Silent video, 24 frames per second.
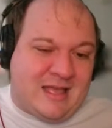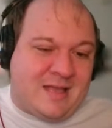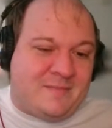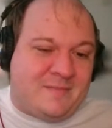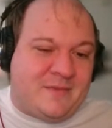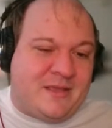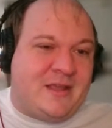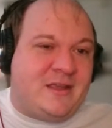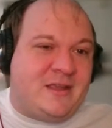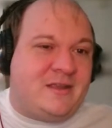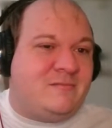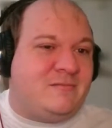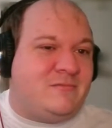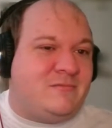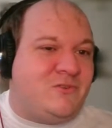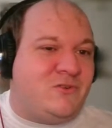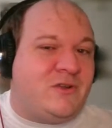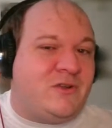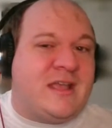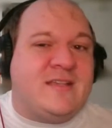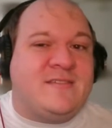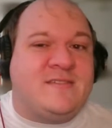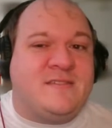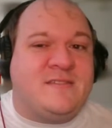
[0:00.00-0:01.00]
I mean,
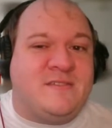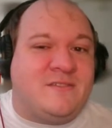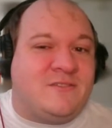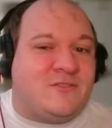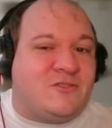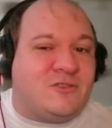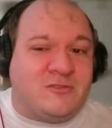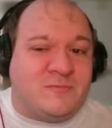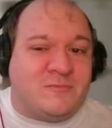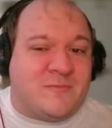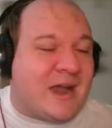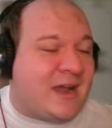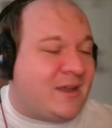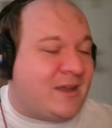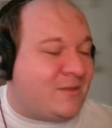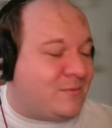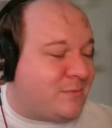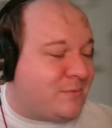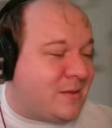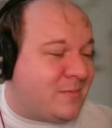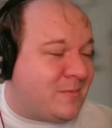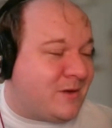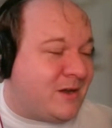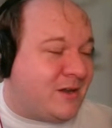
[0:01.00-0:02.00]
your guess is as good as mine,
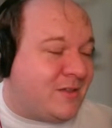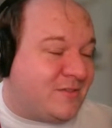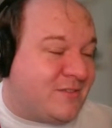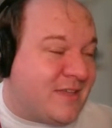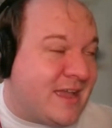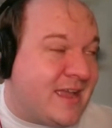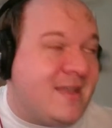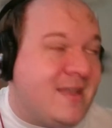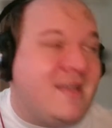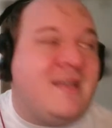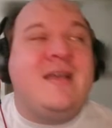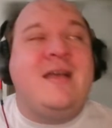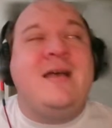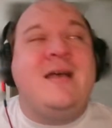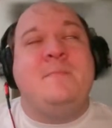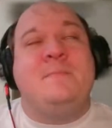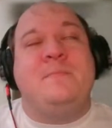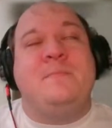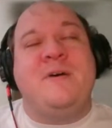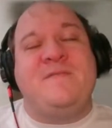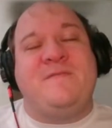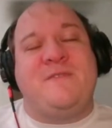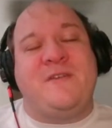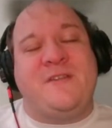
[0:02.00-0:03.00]
is what I'm going to say.
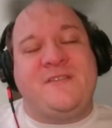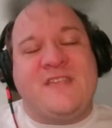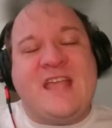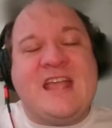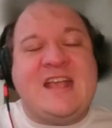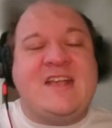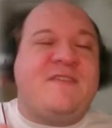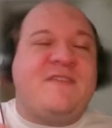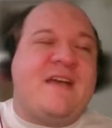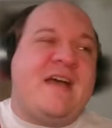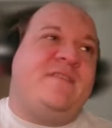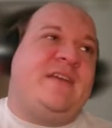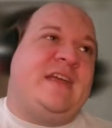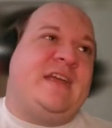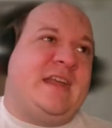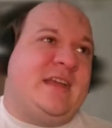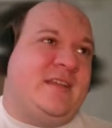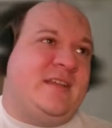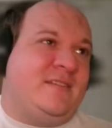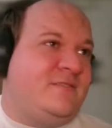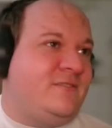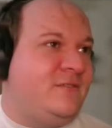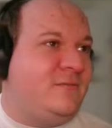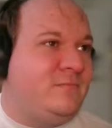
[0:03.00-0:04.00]
But for the sake of having an
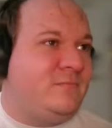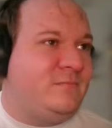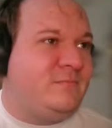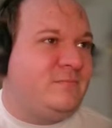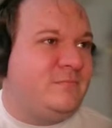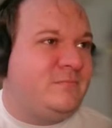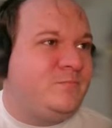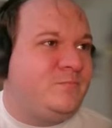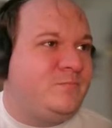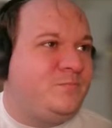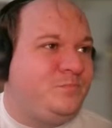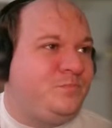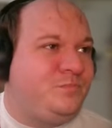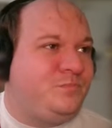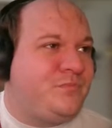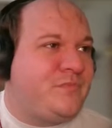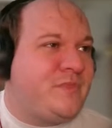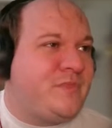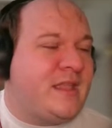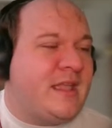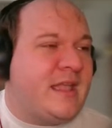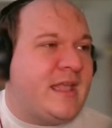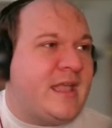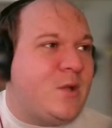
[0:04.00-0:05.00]
answer,
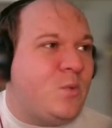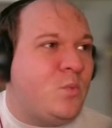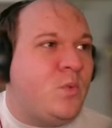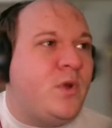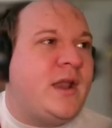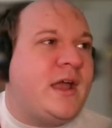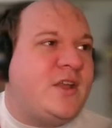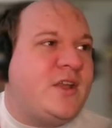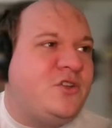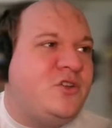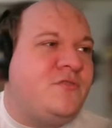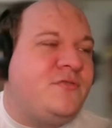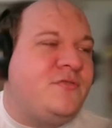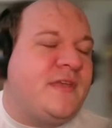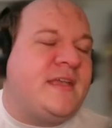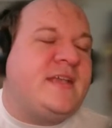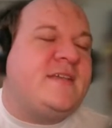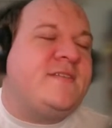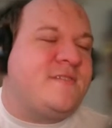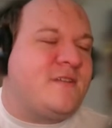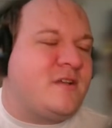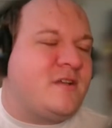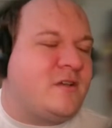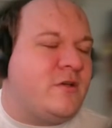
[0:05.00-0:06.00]
and one I do
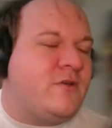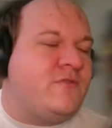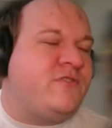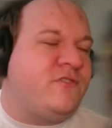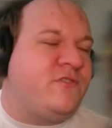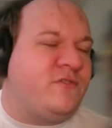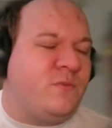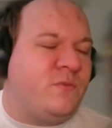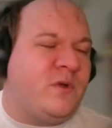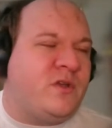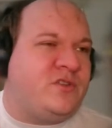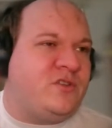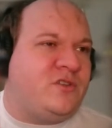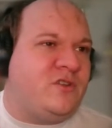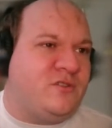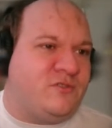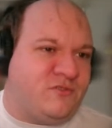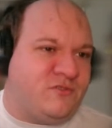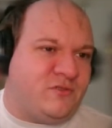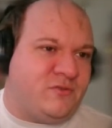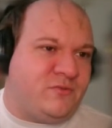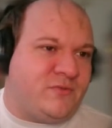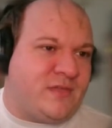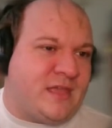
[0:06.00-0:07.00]
think is the closest one to the
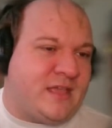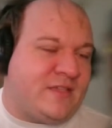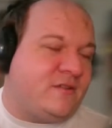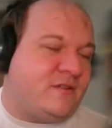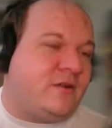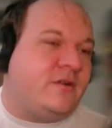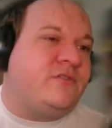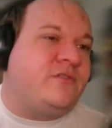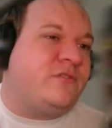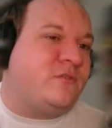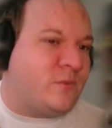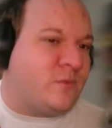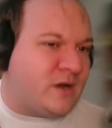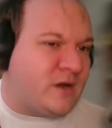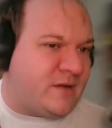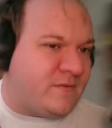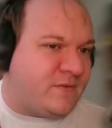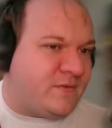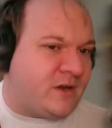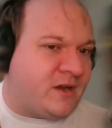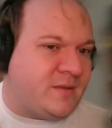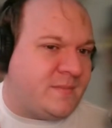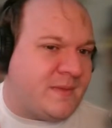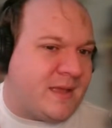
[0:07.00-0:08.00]
truth, as close as we're
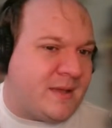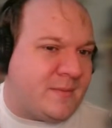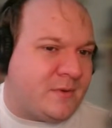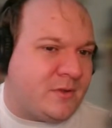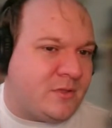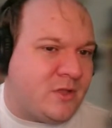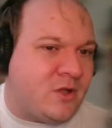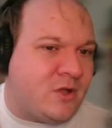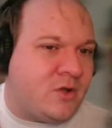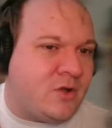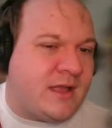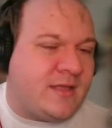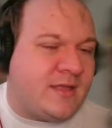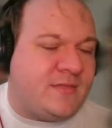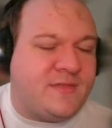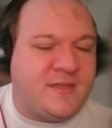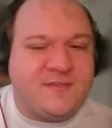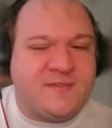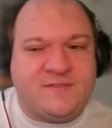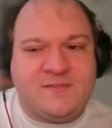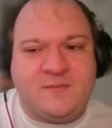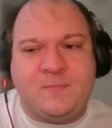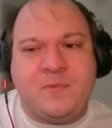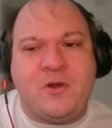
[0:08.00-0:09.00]
ever going to be able to know,
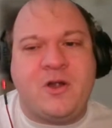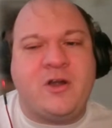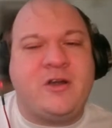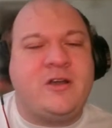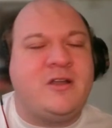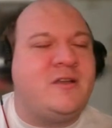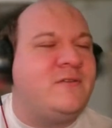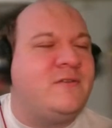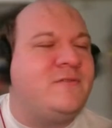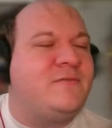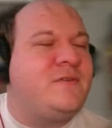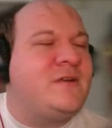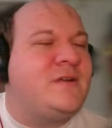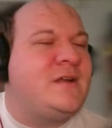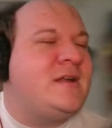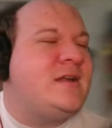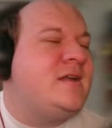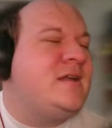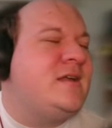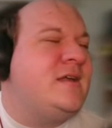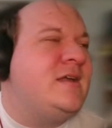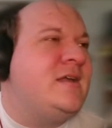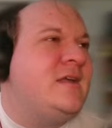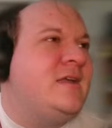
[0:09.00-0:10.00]
this part of,
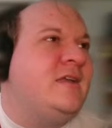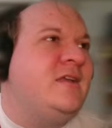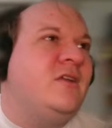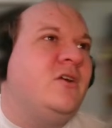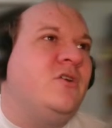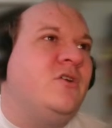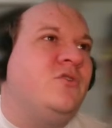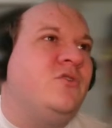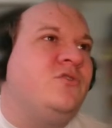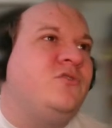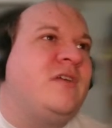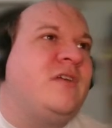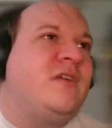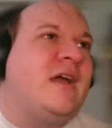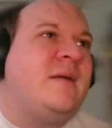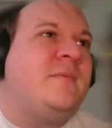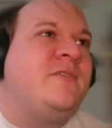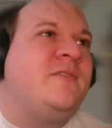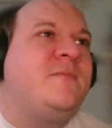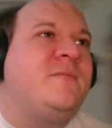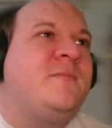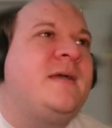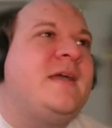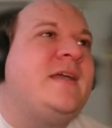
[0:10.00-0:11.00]
time
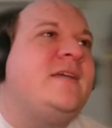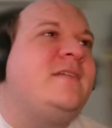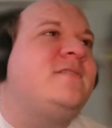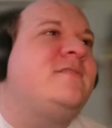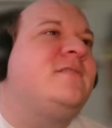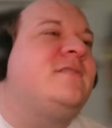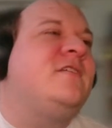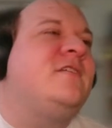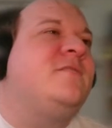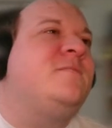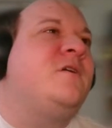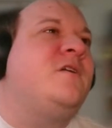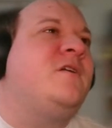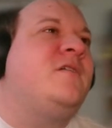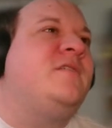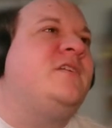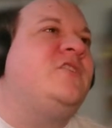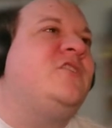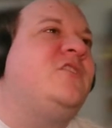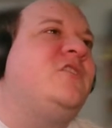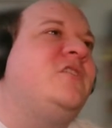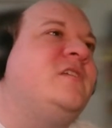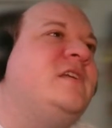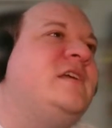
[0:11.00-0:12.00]
and space, this part of
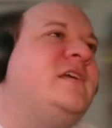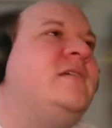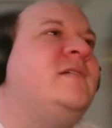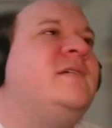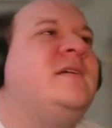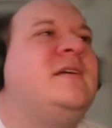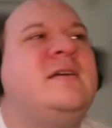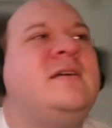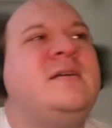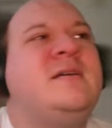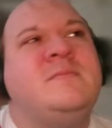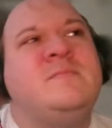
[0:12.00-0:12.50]
eternity,